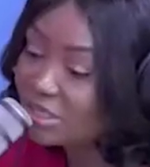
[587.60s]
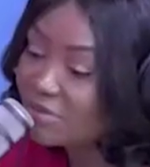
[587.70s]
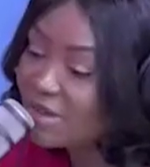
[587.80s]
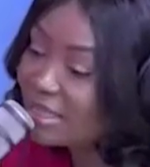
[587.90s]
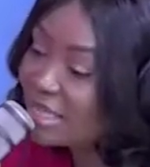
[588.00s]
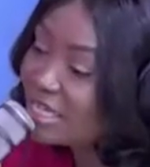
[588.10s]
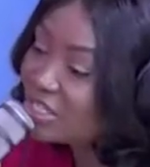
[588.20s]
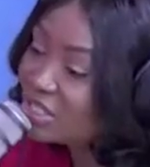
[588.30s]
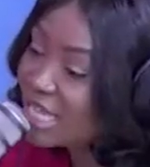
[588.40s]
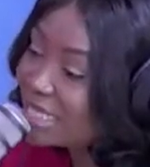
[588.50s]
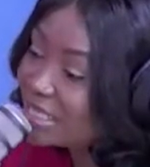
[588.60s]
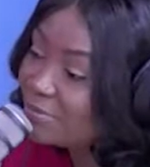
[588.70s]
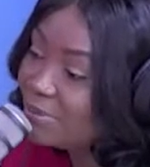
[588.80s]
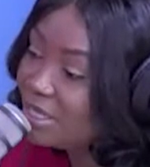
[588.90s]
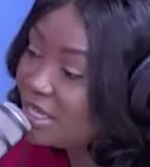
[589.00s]
yourself? I think it just has
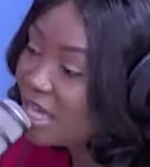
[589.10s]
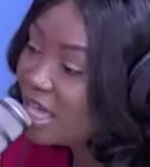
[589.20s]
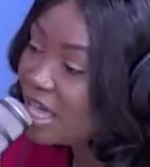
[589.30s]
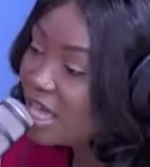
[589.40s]
to be